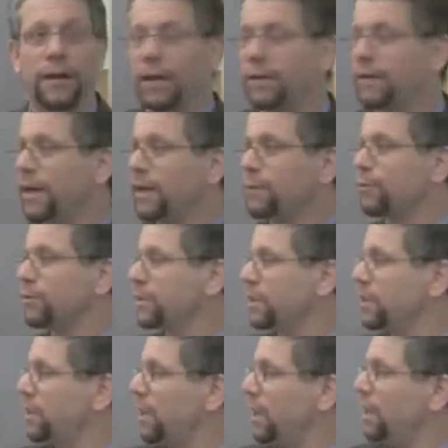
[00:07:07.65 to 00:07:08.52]
And that was
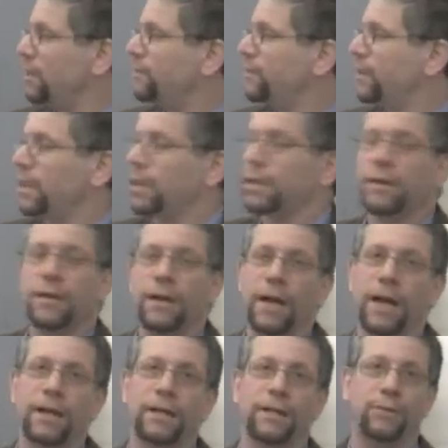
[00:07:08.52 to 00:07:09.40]
in the evening,
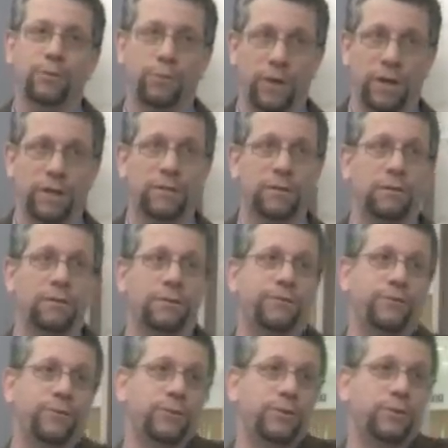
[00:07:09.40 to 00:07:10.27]
and it went on
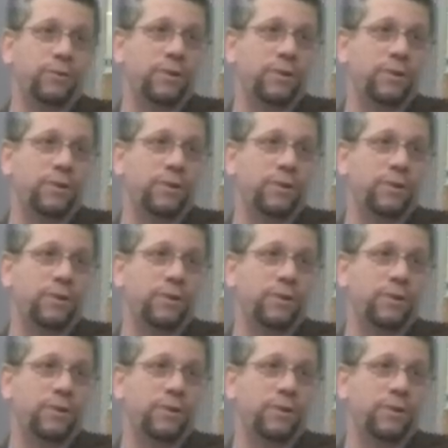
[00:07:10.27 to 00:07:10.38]
for